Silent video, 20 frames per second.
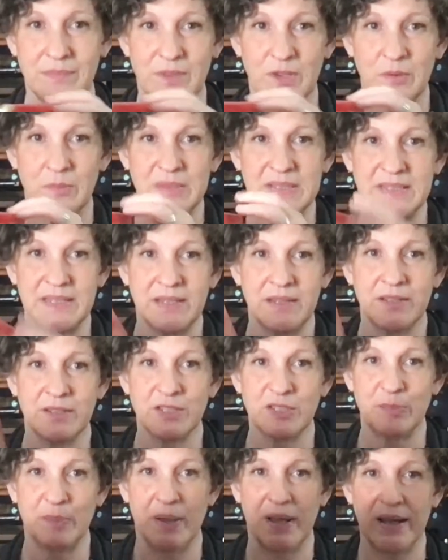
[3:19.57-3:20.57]
They're missing their
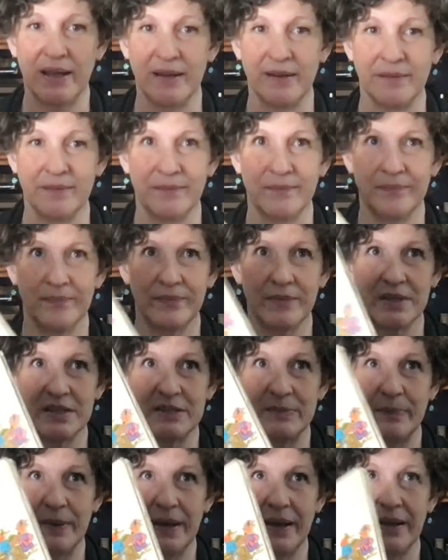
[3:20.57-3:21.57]
spine. The
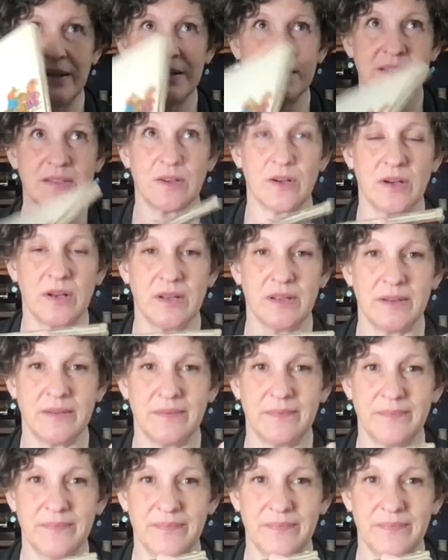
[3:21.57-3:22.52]
spine is gone.